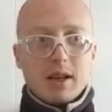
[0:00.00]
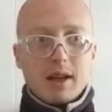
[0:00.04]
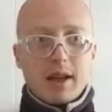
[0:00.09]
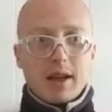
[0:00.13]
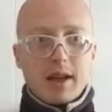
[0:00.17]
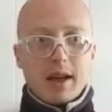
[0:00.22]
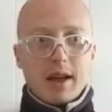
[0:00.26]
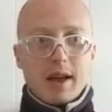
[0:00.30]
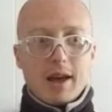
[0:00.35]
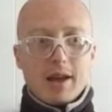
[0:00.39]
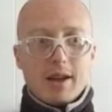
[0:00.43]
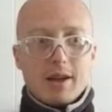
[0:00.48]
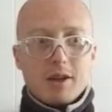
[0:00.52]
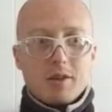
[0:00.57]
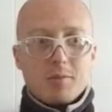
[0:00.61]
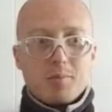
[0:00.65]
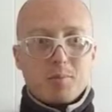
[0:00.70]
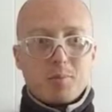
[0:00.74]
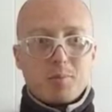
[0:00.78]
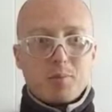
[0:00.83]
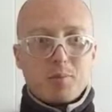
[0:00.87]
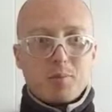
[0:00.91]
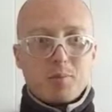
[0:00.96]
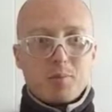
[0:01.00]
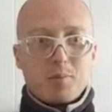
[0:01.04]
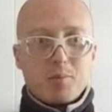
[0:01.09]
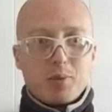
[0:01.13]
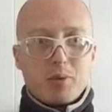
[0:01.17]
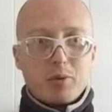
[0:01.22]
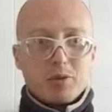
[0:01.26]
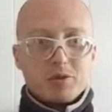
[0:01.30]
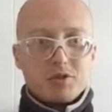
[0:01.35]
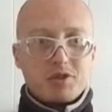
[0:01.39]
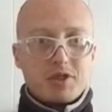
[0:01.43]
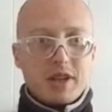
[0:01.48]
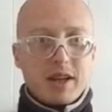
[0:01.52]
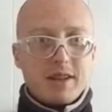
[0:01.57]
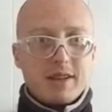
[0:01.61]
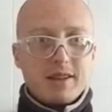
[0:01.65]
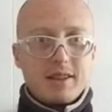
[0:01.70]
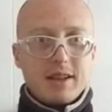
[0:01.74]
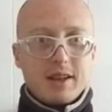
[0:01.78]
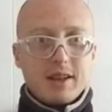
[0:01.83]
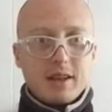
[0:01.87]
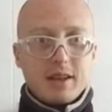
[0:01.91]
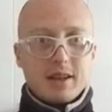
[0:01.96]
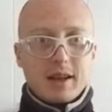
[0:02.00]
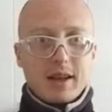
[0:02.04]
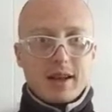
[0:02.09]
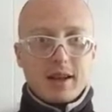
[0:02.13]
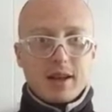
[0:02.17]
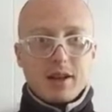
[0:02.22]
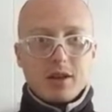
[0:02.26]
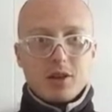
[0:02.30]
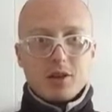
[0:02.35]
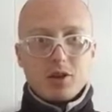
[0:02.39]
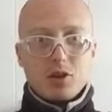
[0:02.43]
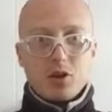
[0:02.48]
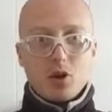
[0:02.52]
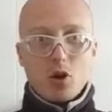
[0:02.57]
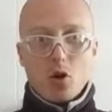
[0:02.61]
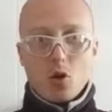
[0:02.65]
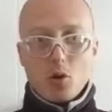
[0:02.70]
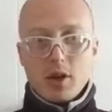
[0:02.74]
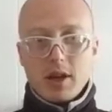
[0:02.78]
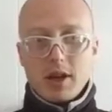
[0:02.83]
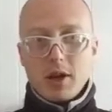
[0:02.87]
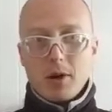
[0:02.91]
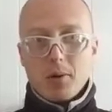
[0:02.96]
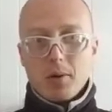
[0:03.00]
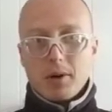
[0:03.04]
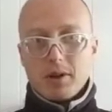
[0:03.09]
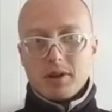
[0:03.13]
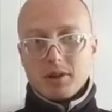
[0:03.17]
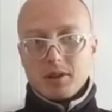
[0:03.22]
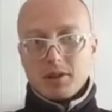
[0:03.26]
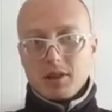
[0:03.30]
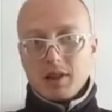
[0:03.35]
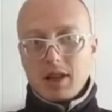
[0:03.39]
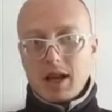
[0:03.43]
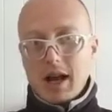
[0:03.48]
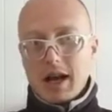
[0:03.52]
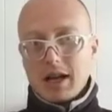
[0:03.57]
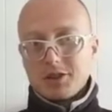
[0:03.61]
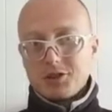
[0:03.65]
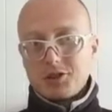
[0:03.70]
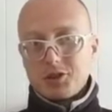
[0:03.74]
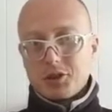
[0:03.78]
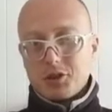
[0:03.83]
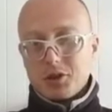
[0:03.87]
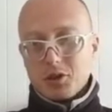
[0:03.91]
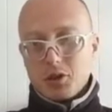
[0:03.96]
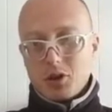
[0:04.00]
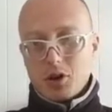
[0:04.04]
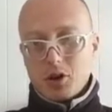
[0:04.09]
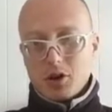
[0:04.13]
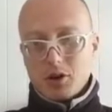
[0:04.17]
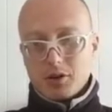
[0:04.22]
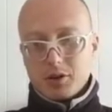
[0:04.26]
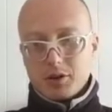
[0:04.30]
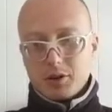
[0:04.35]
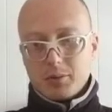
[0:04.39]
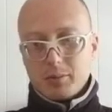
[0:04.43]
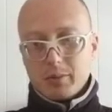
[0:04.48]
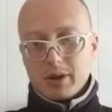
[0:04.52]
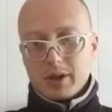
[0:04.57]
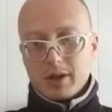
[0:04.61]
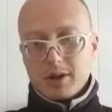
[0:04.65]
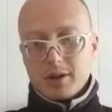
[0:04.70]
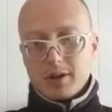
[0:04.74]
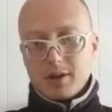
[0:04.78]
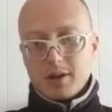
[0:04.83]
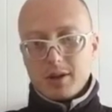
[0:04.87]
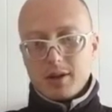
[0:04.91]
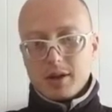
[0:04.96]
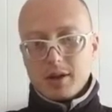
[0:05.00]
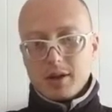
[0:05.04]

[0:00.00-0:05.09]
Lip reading: and presenting a coherent logical argument